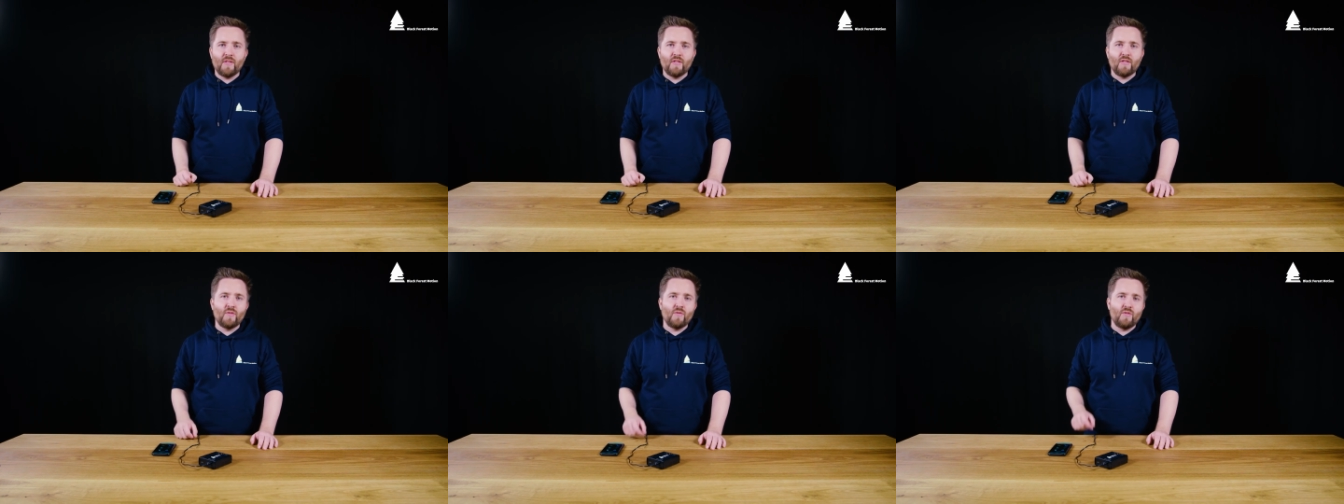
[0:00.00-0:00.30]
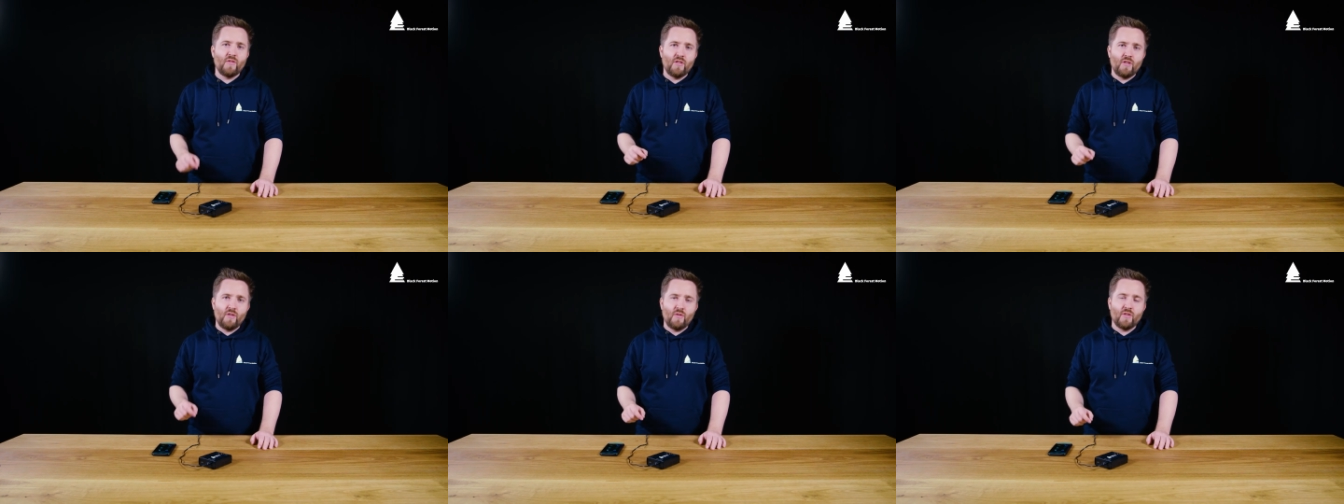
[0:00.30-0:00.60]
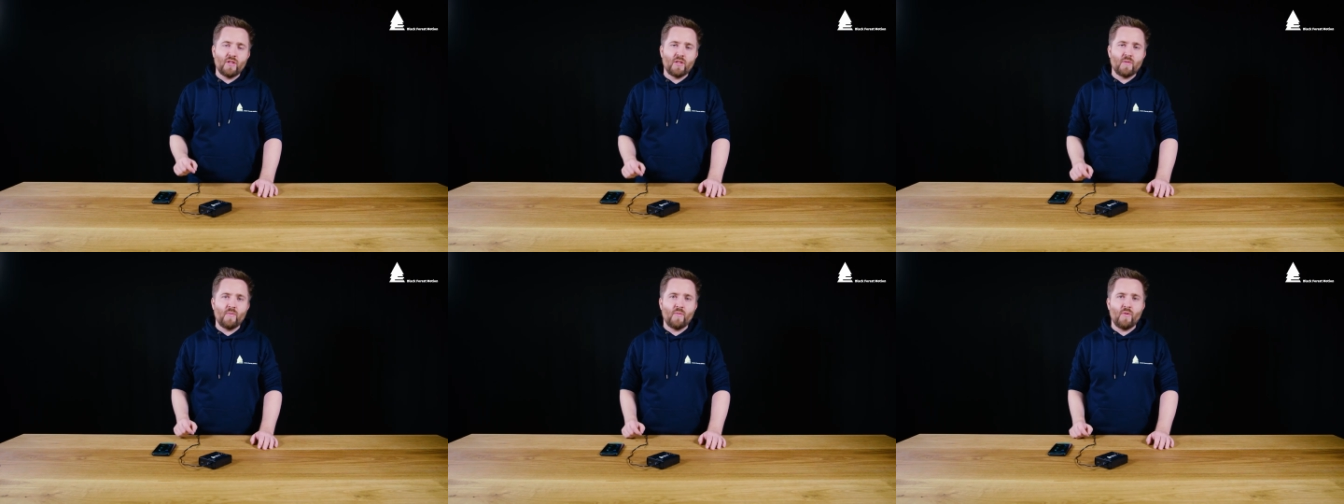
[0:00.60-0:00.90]
to the
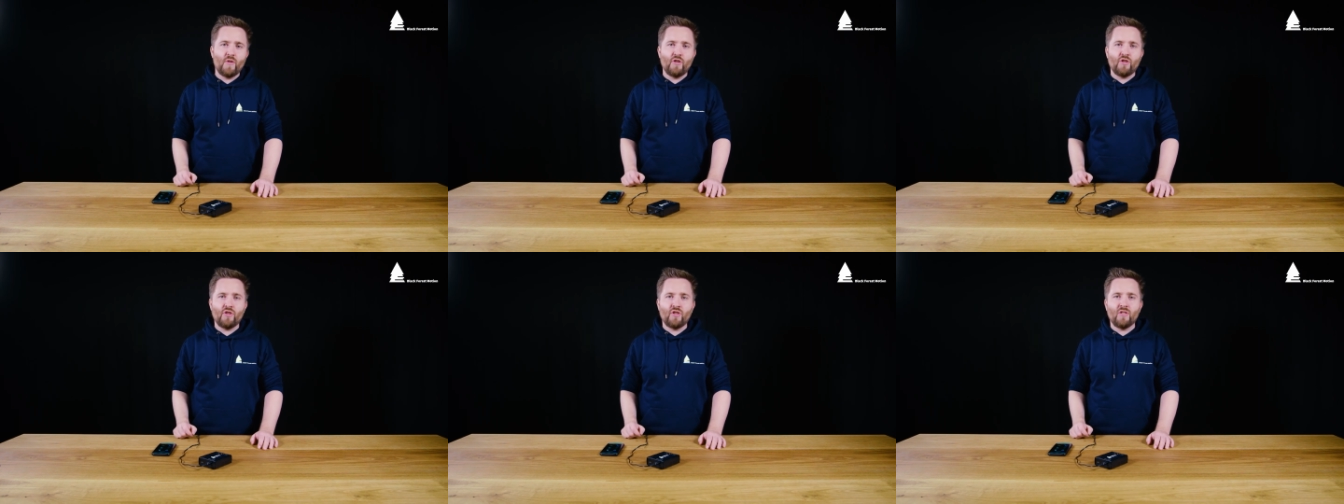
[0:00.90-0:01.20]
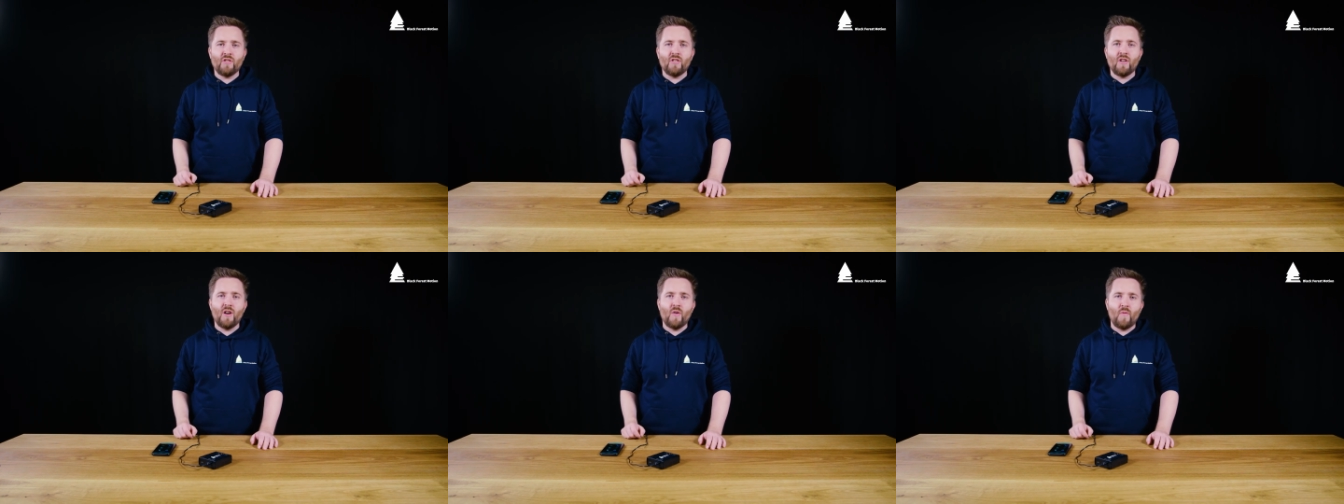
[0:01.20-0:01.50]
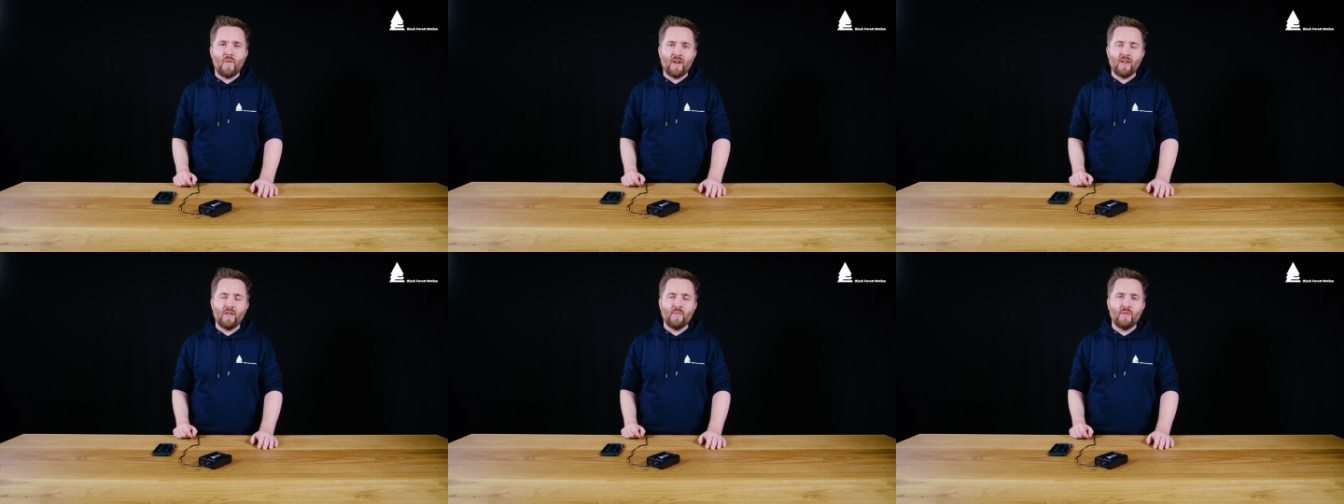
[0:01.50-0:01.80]
newest version
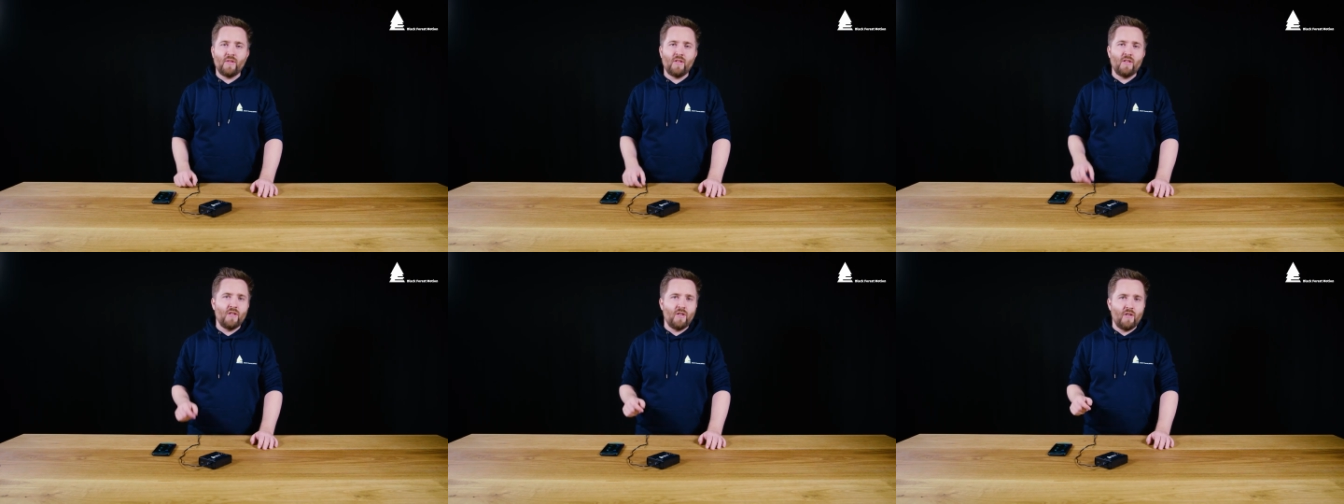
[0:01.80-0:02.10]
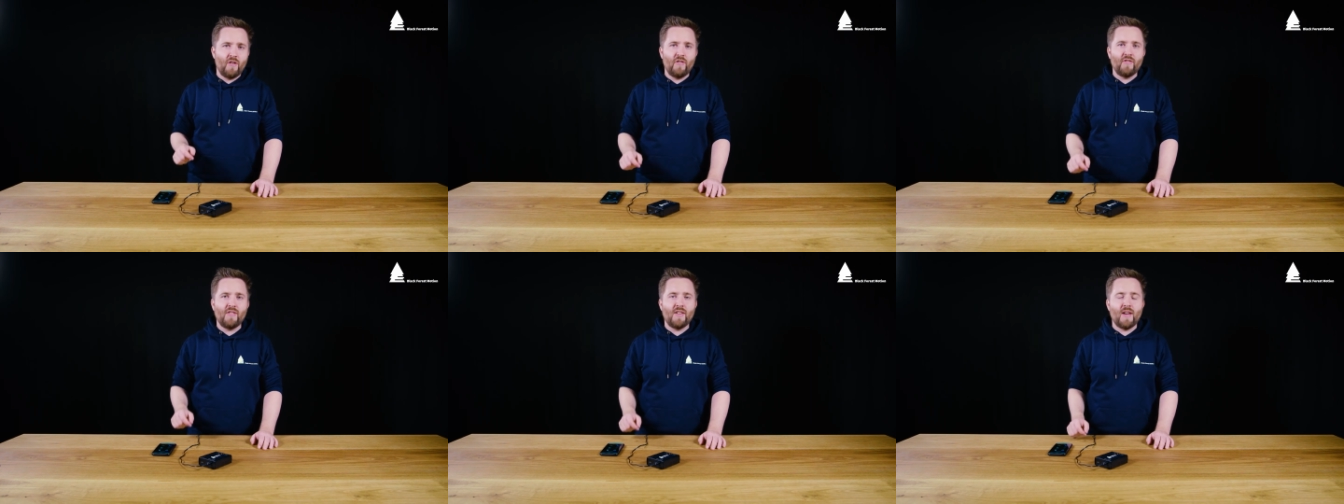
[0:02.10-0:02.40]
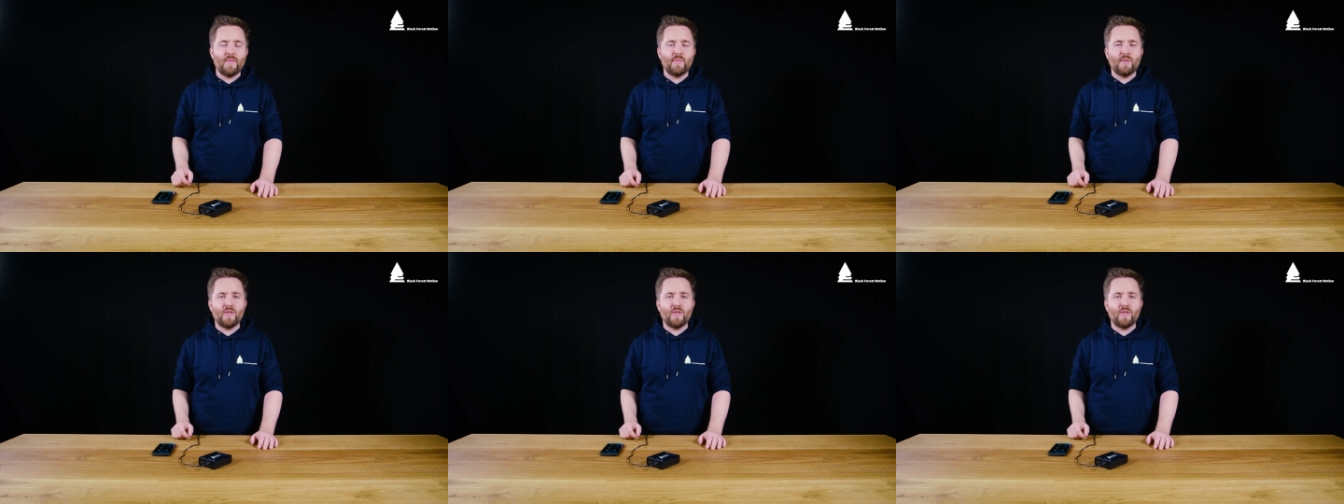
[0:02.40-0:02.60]
available on the App